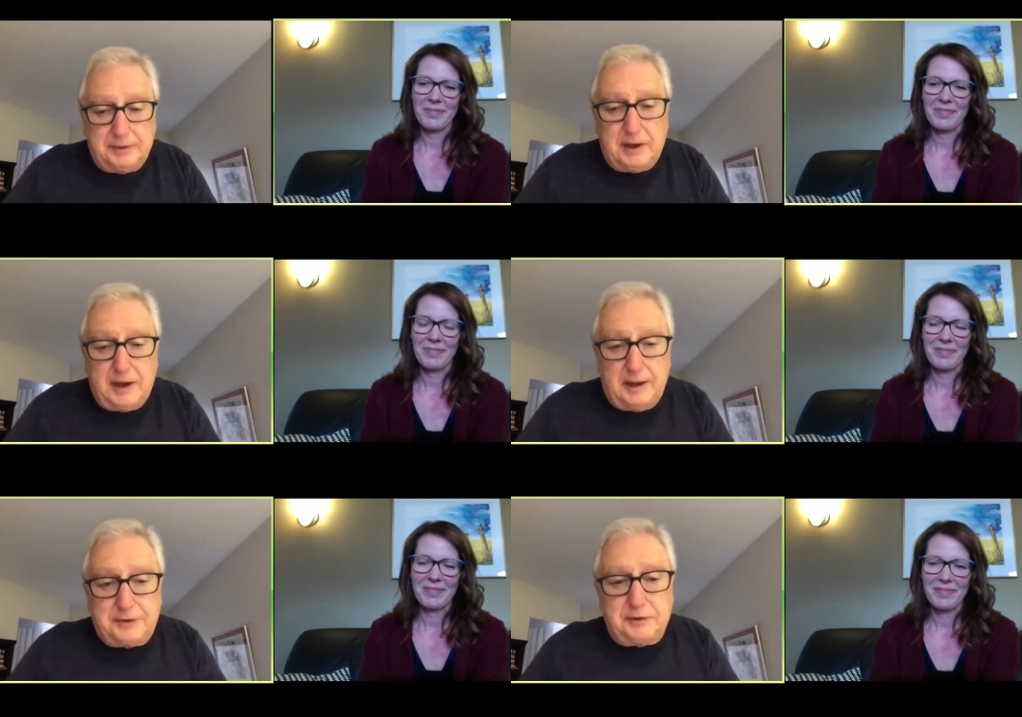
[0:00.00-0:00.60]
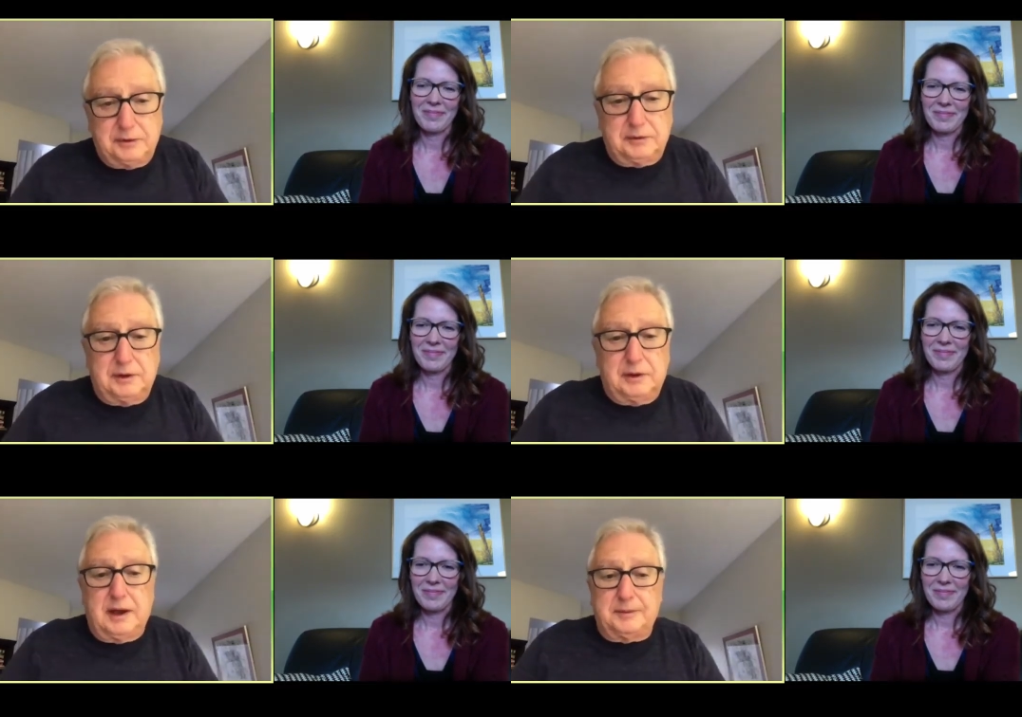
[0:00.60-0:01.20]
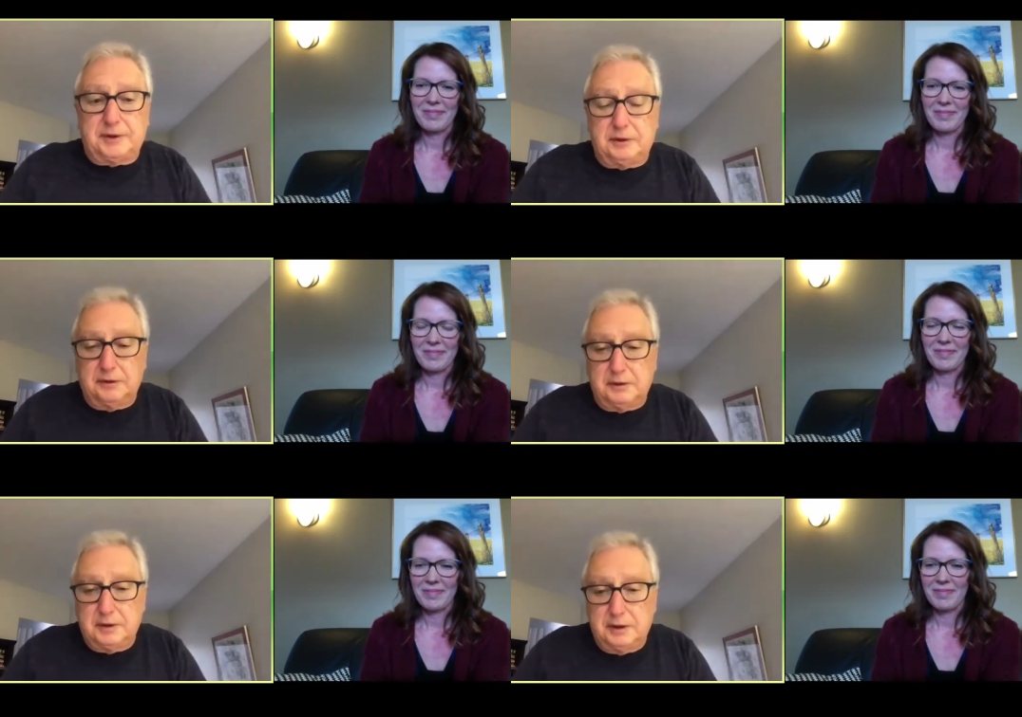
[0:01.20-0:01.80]
Speaker 1: absolutely,
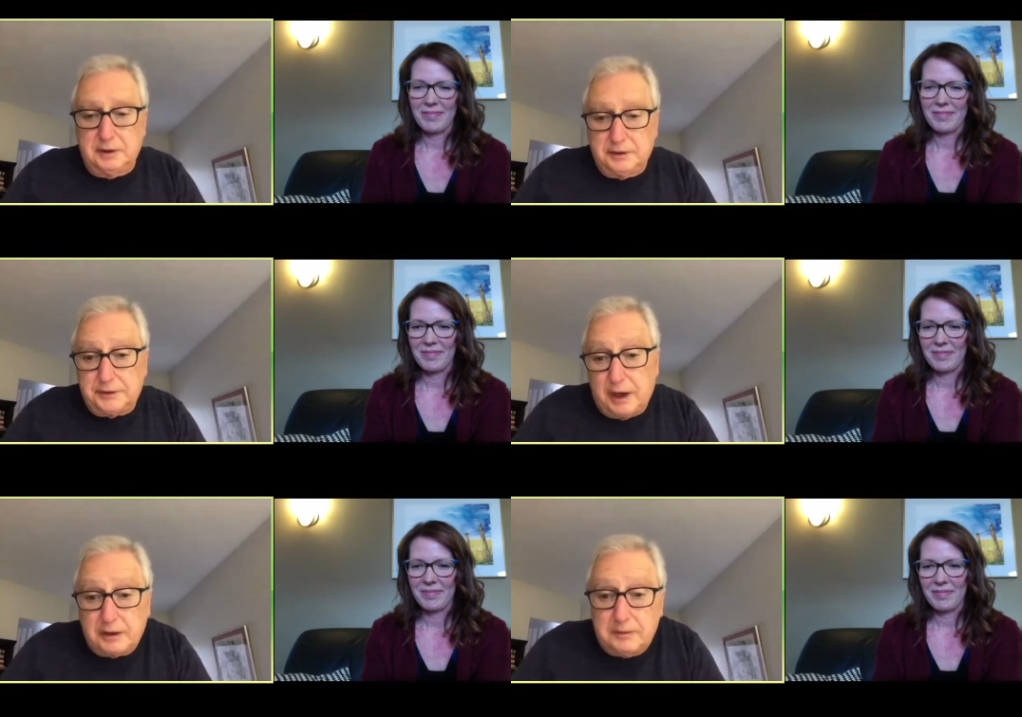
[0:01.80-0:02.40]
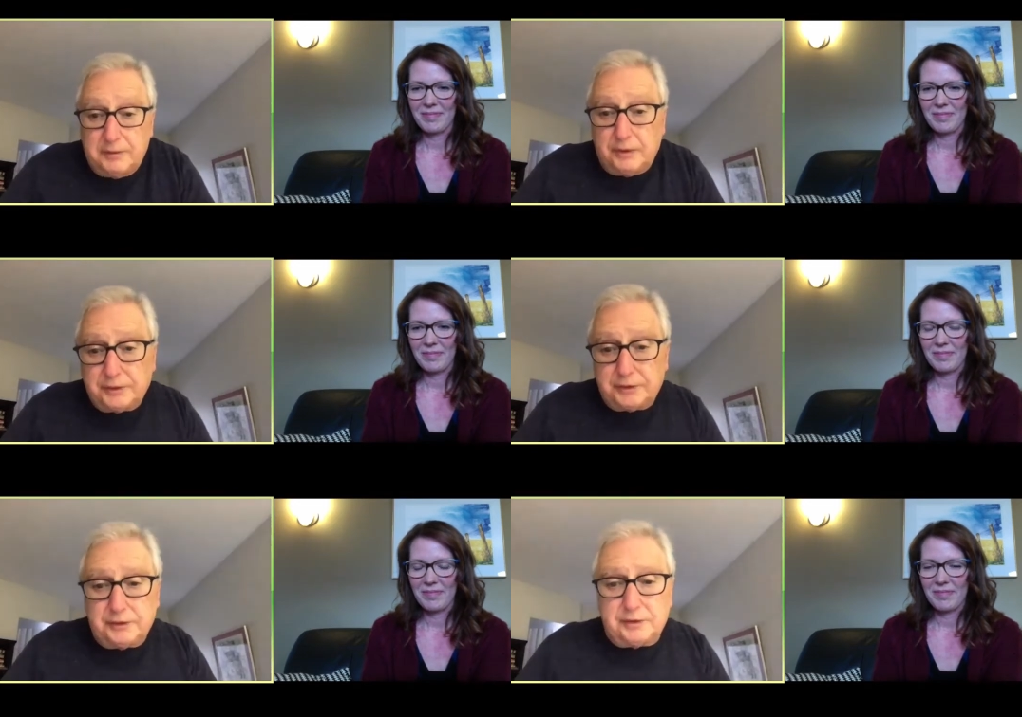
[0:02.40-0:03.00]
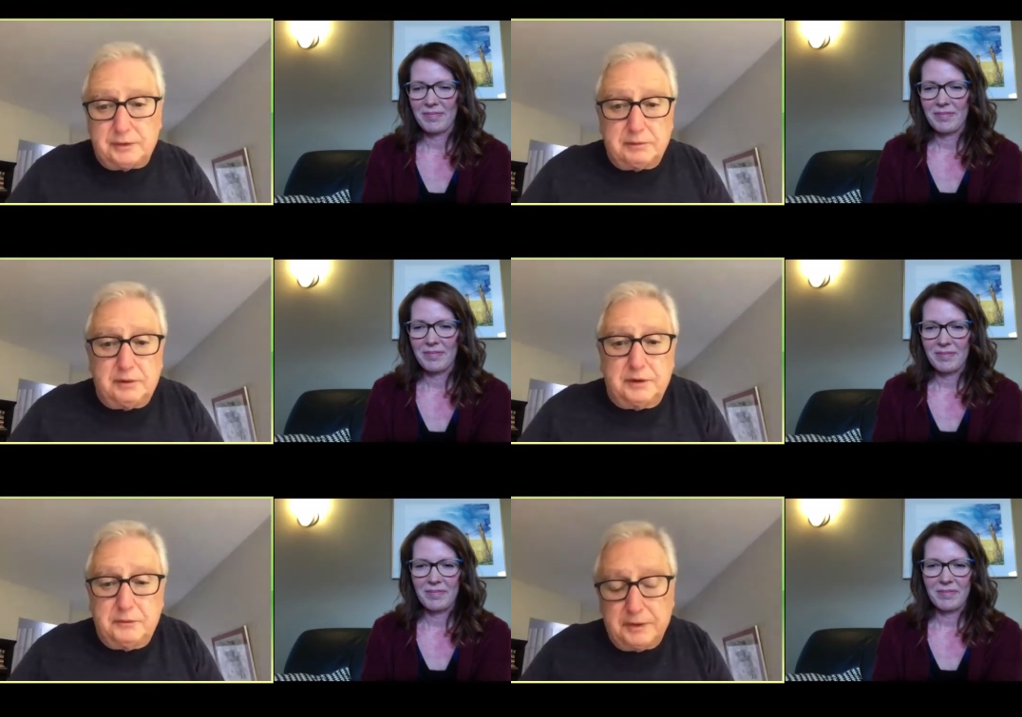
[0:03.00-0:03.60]
absolutely. And these young composers are
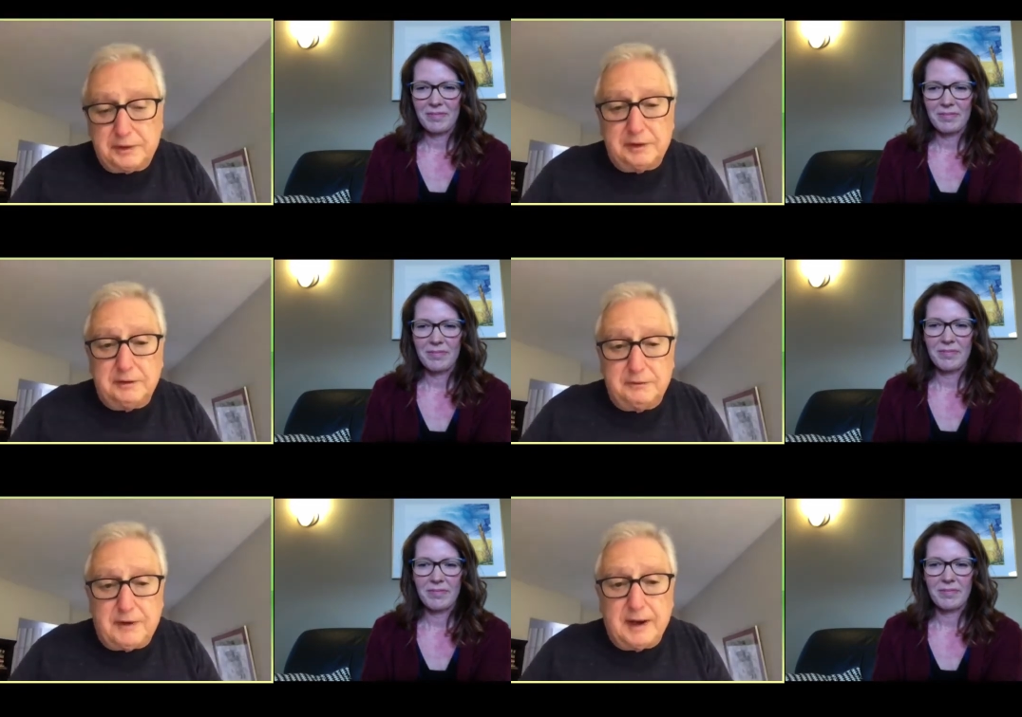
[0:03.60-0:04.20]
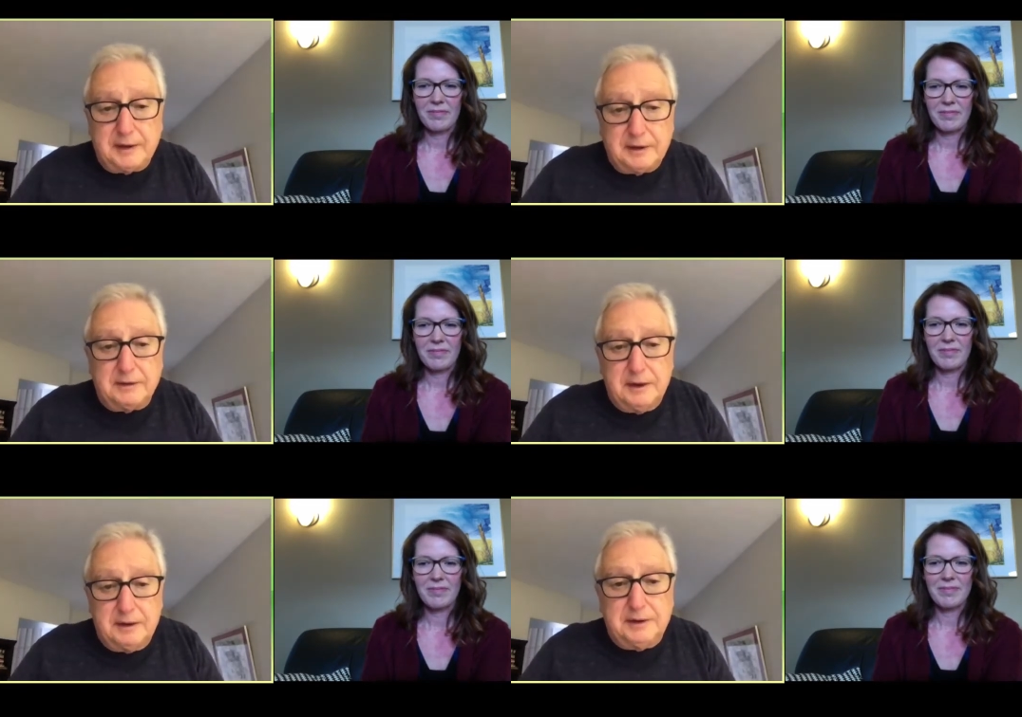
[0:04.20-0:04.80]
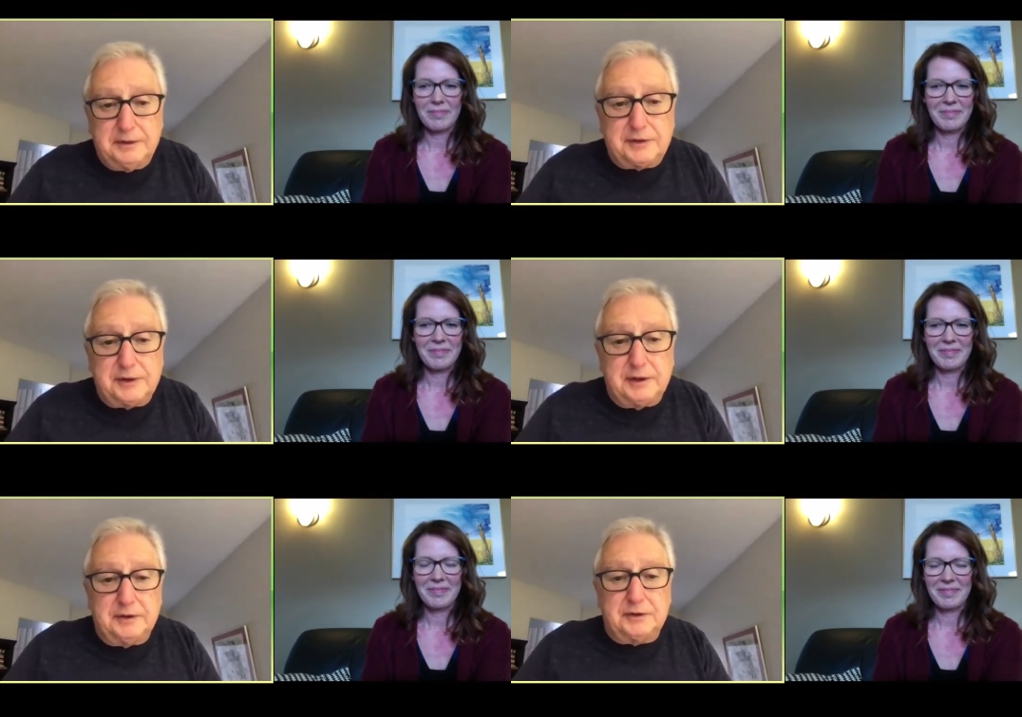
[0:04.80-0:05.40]
looking within finding these
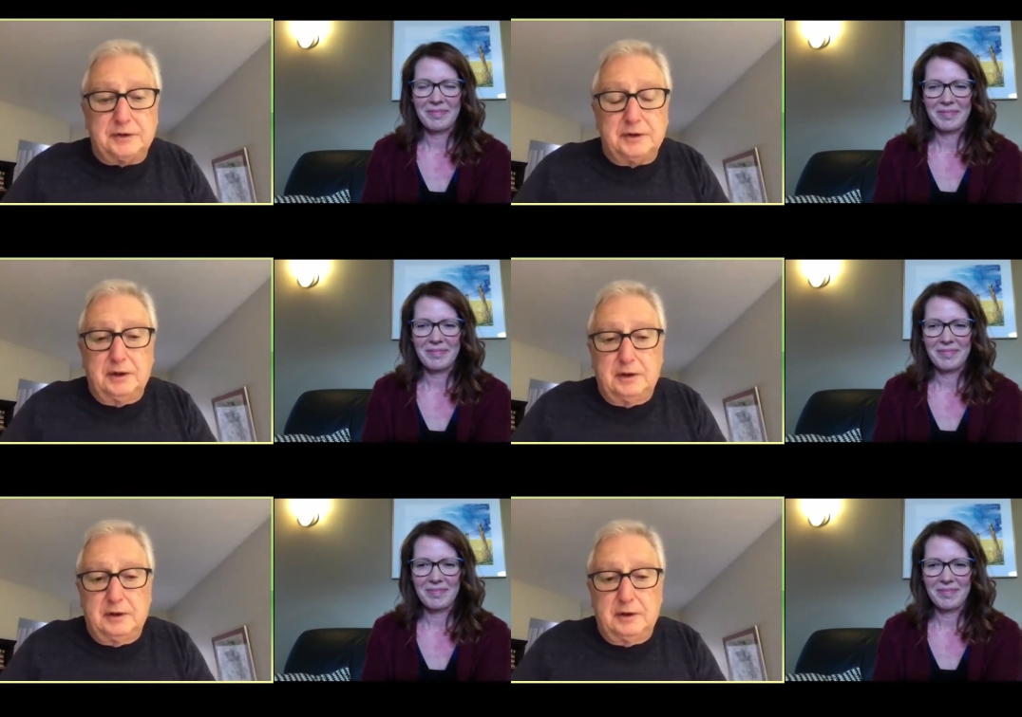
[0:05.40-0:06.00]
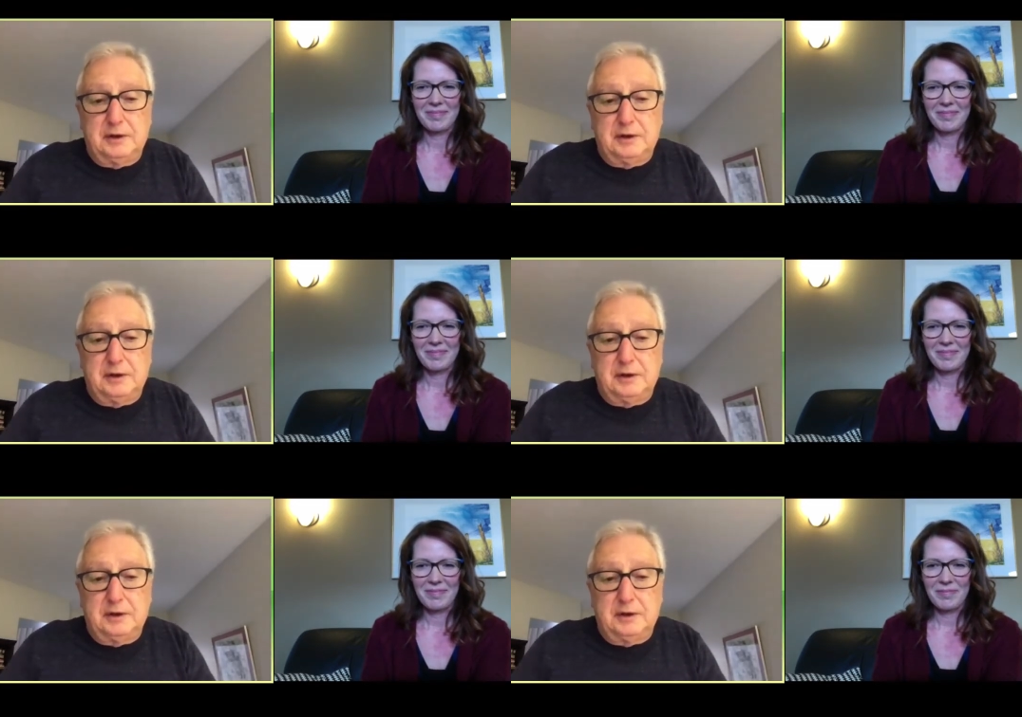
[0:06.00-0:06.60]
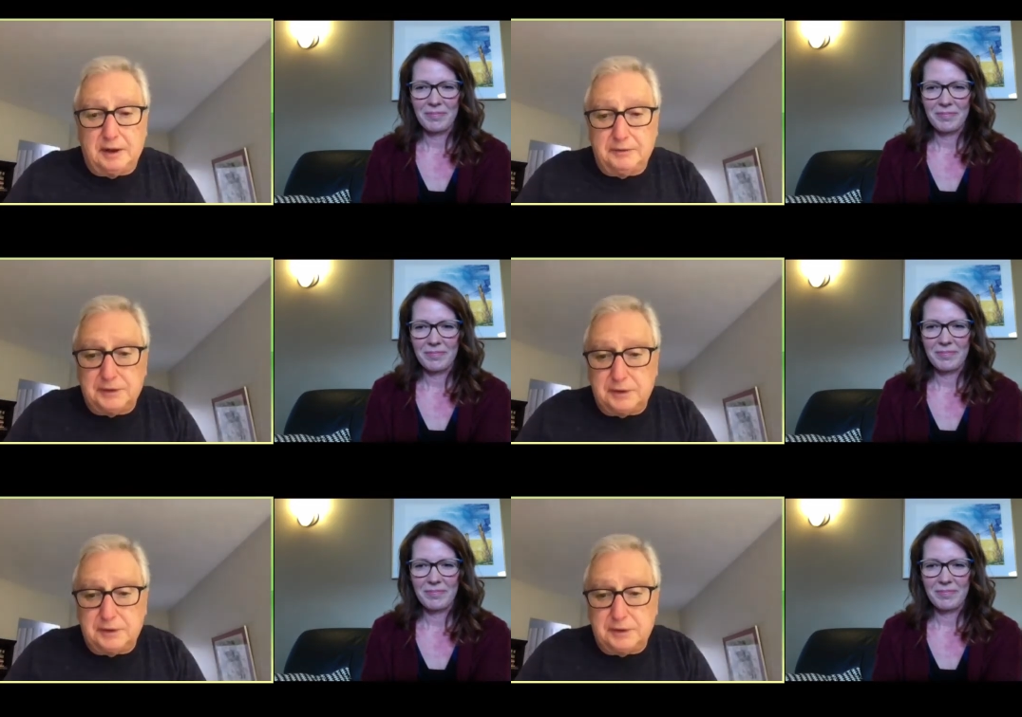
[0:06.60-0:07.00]
things within themselves.